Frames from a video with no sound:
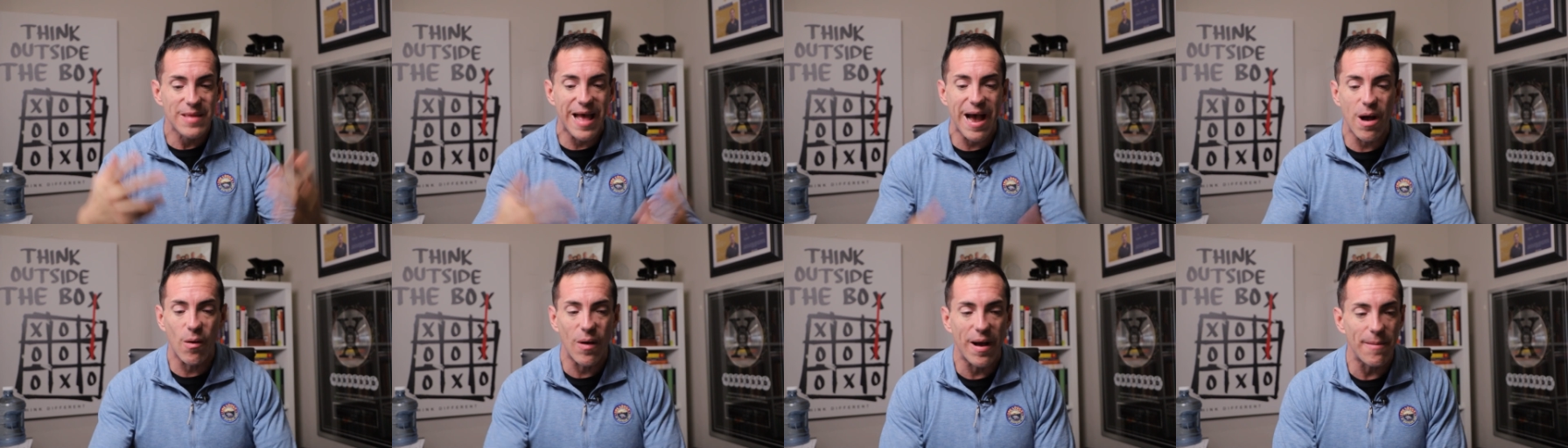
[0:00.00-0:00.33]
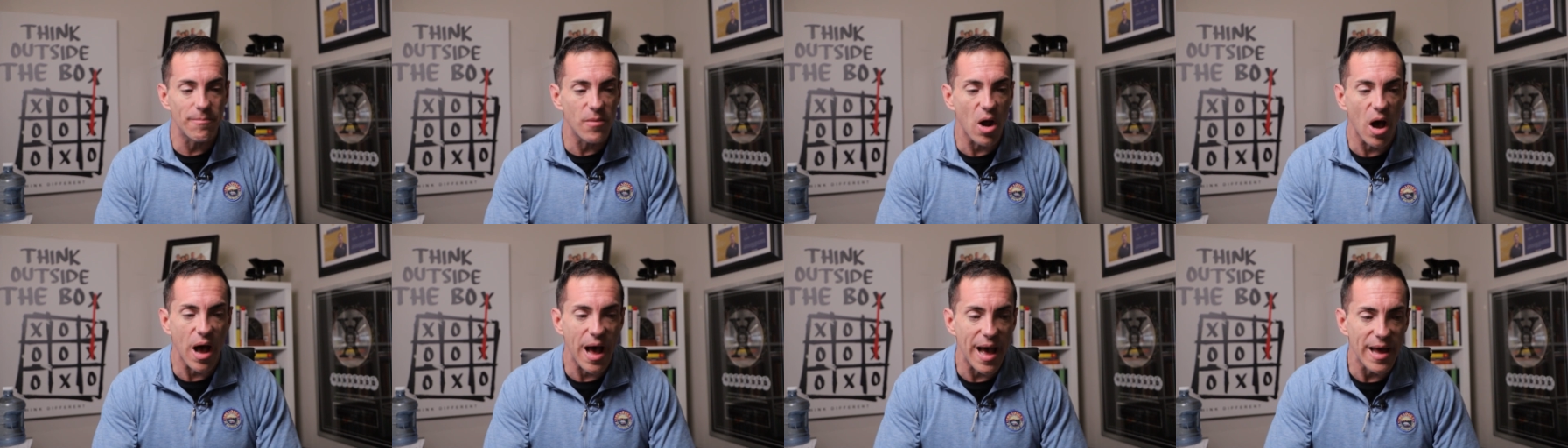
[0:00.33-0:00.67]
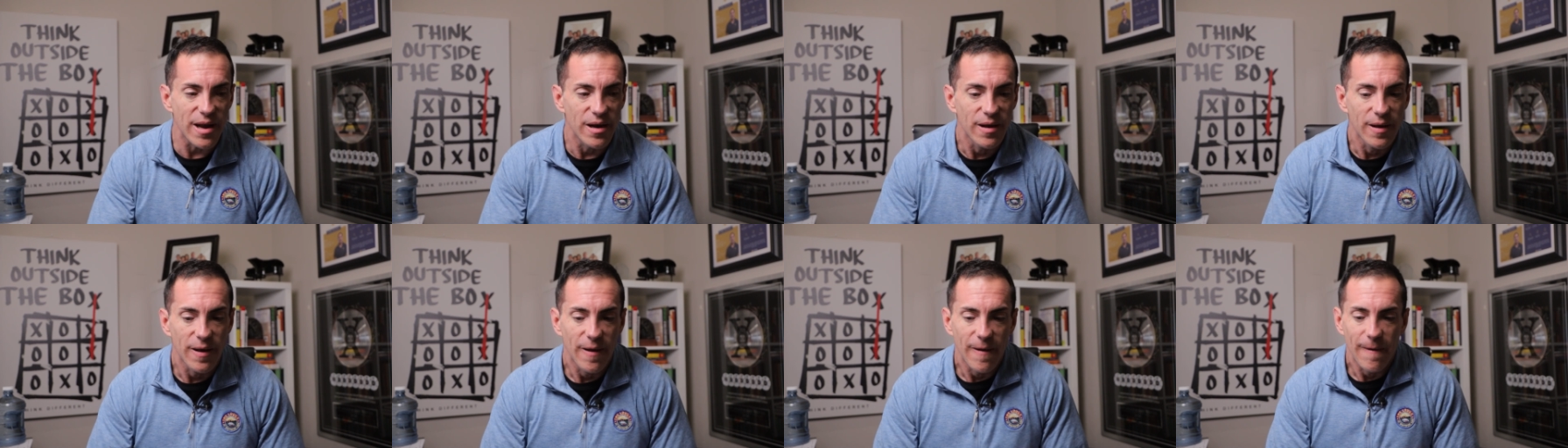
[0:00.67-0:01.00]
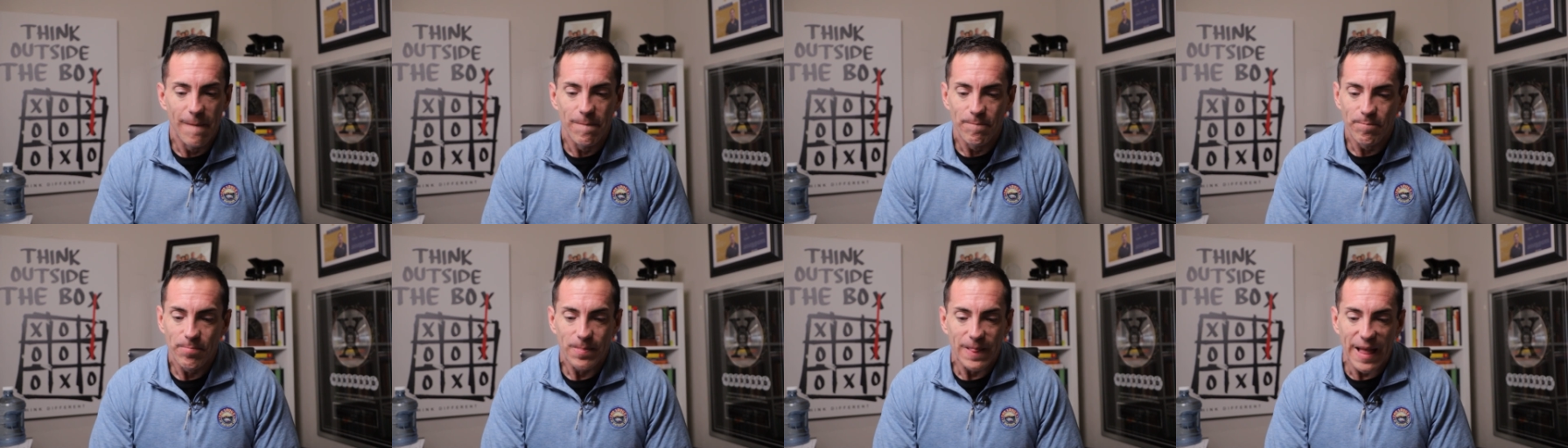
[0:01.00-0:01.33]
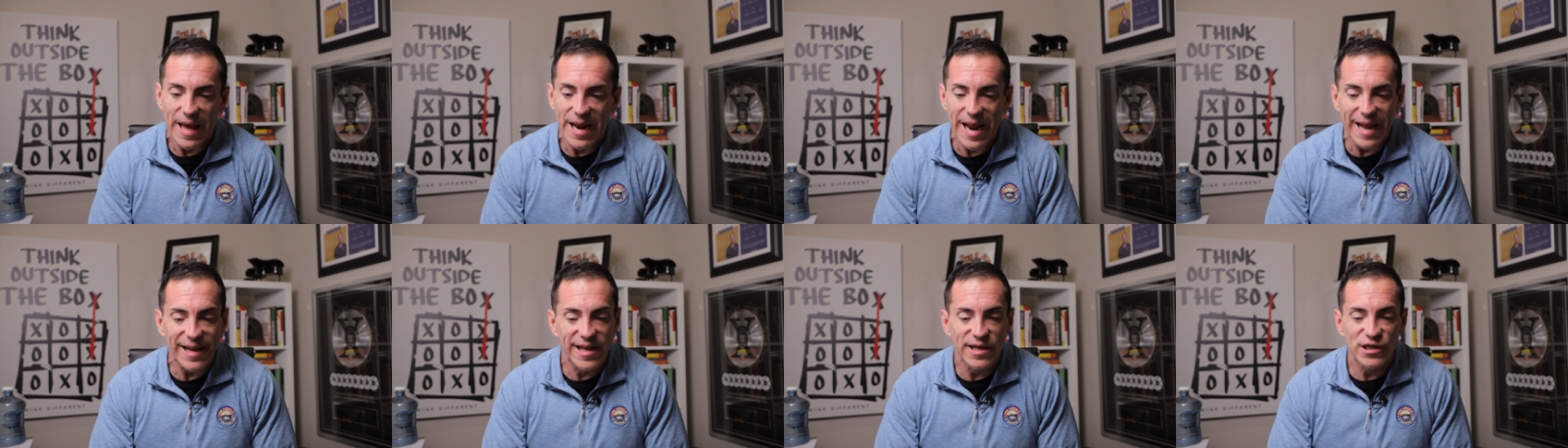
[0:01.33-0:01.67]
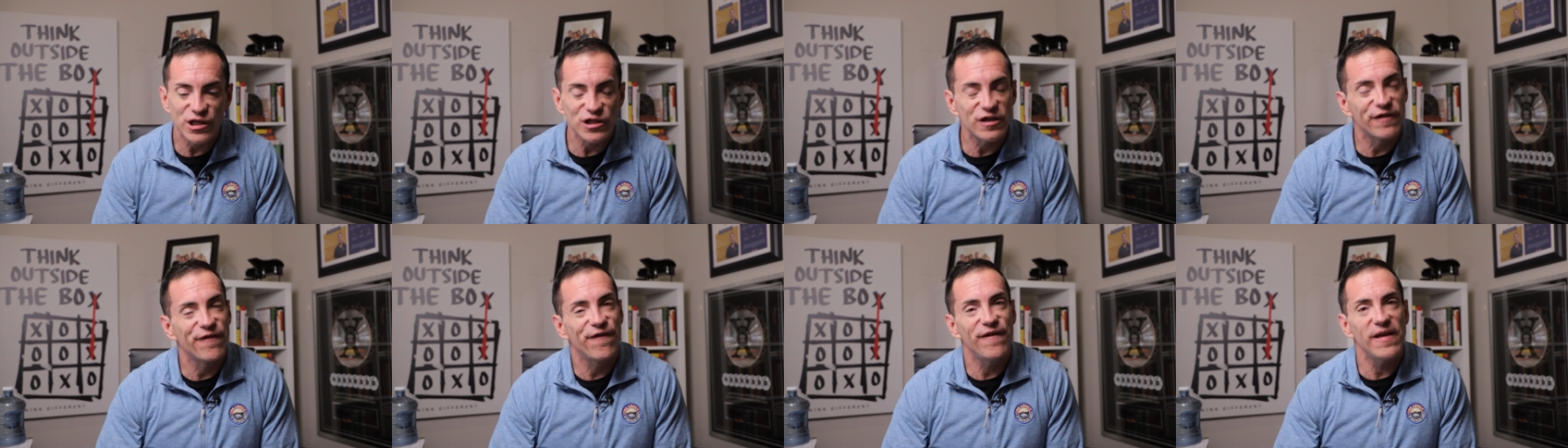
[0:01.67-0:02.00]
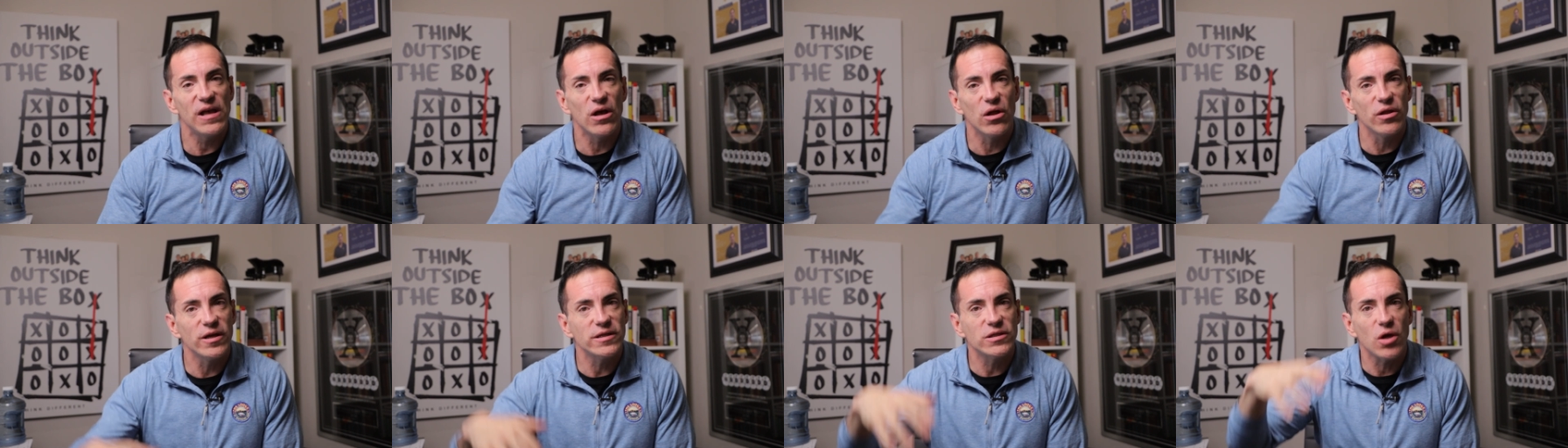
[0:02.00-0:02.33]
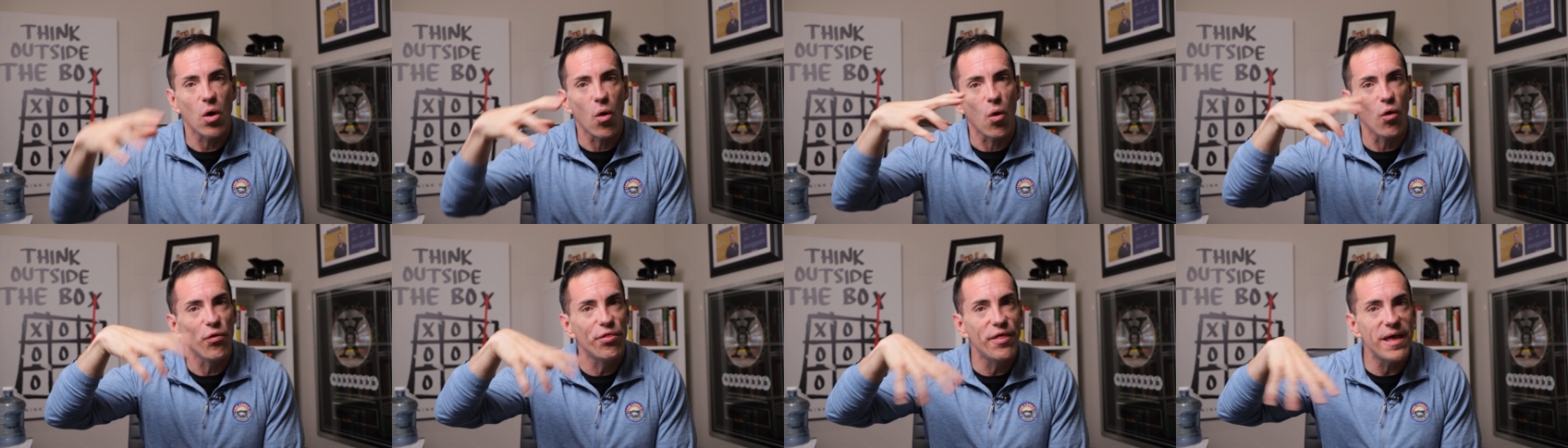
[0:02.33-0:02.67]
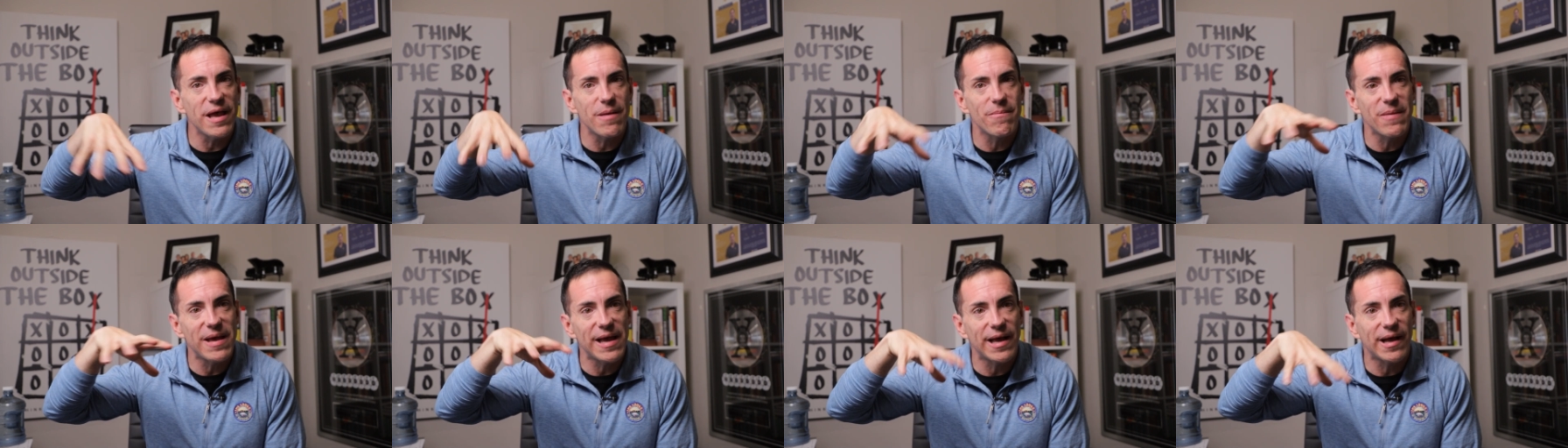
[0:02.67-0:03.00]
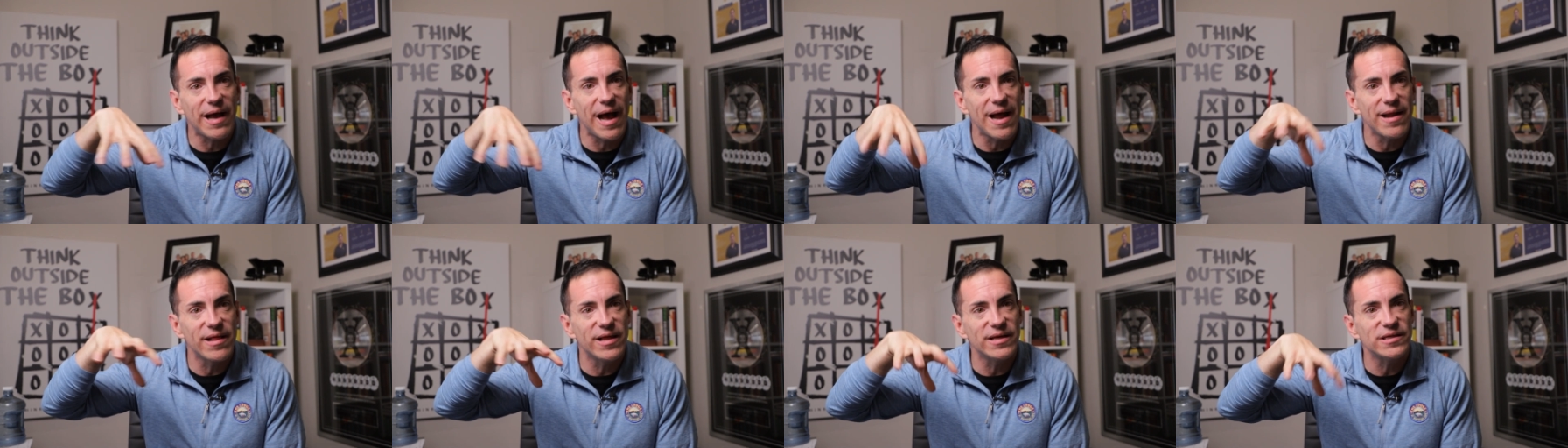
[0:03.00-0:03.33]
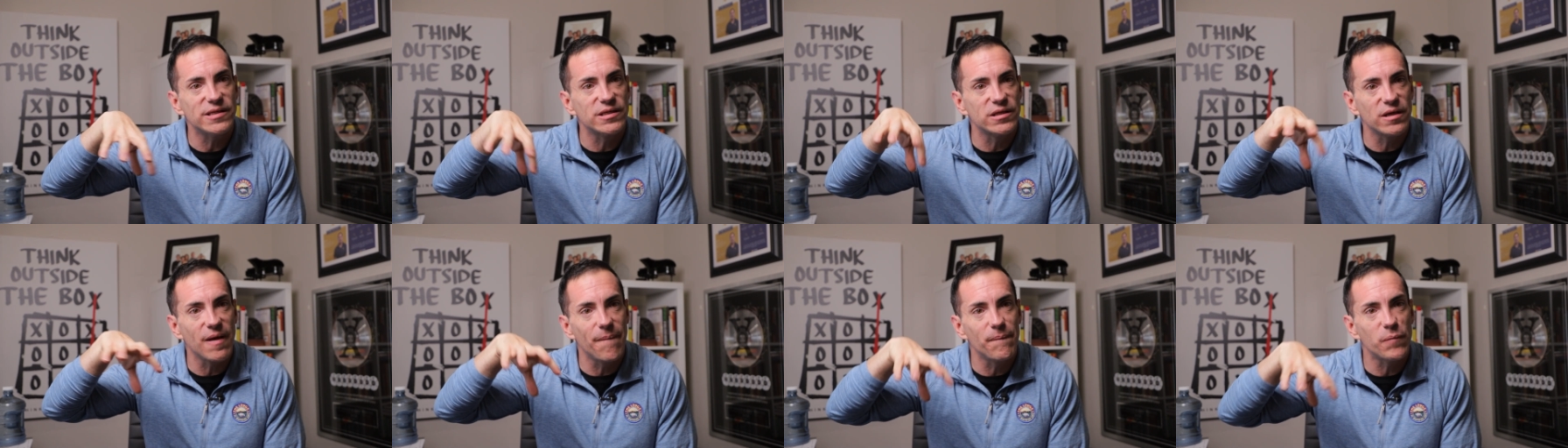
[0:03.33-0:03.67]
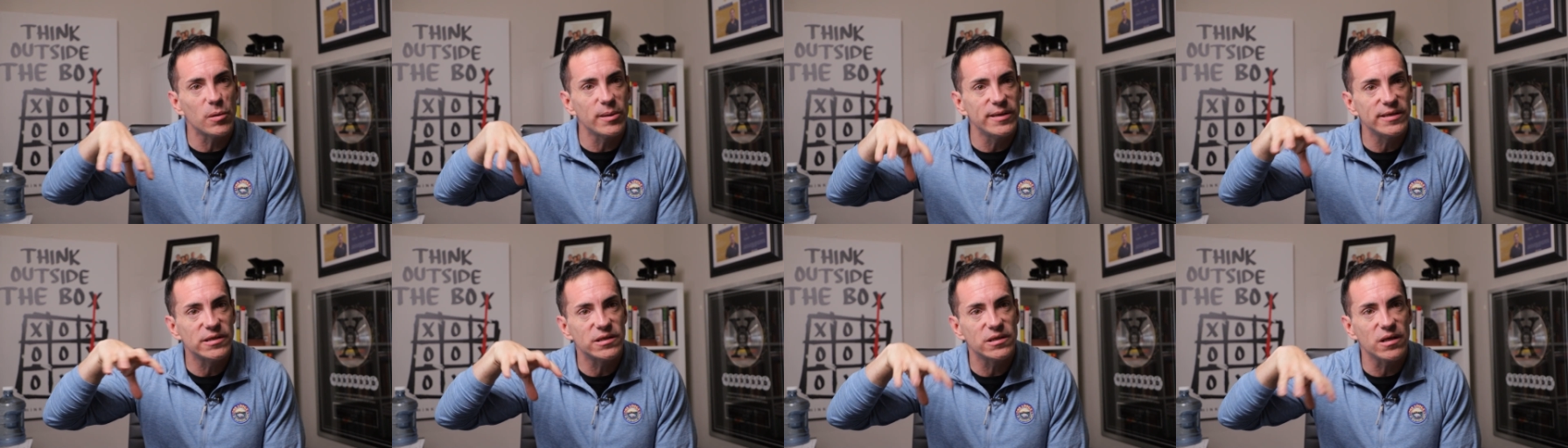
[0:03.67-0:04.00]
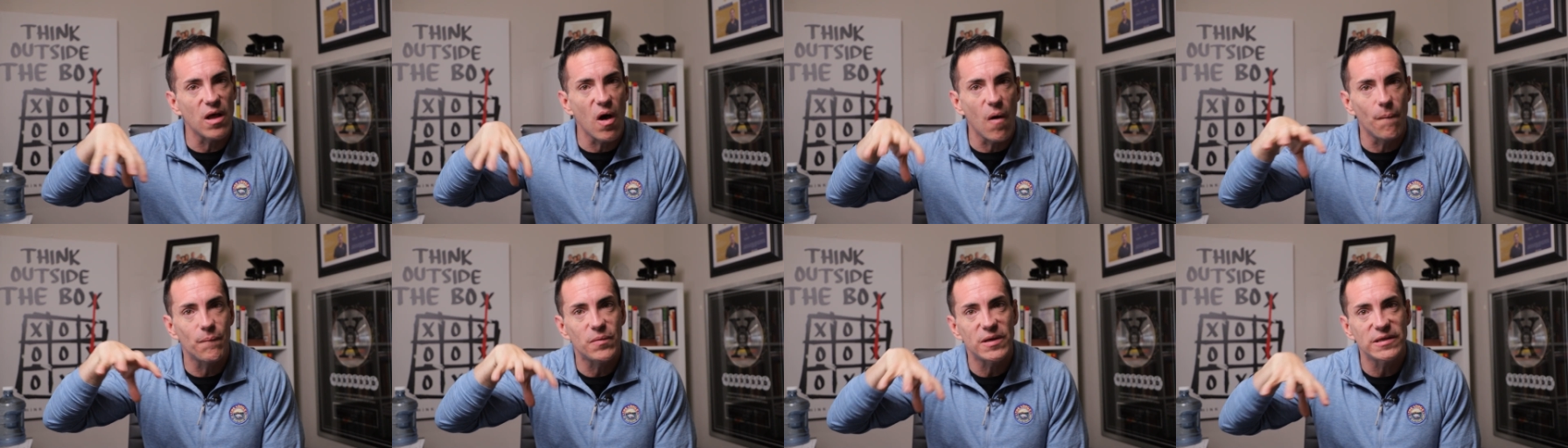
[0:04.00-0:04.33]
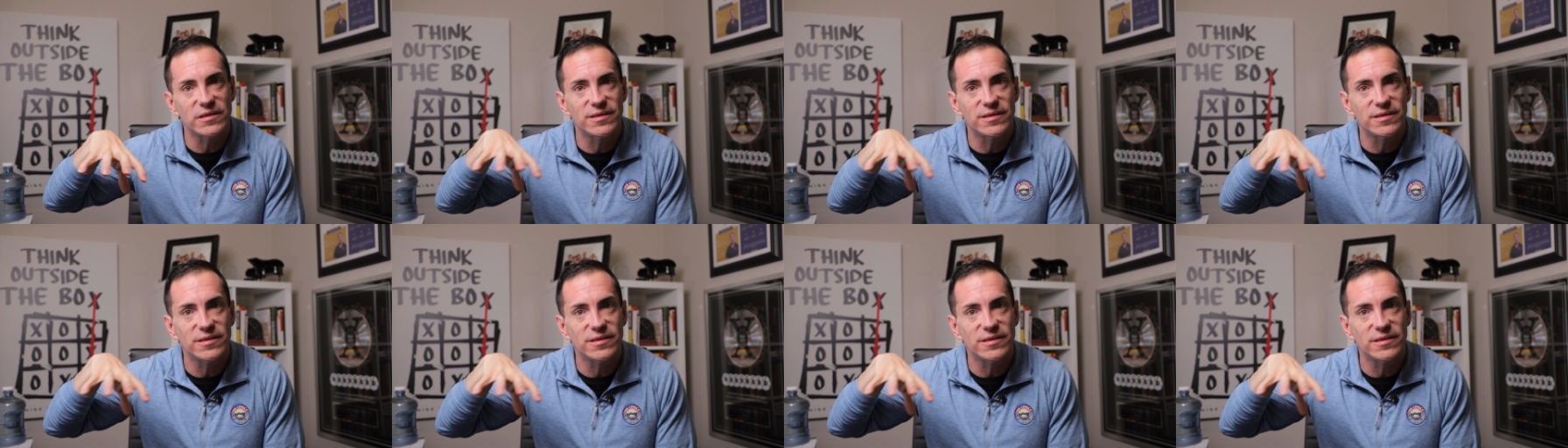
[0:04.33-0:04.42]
now I'm not. And I can just feel this whole thing being kind of this slippery slope,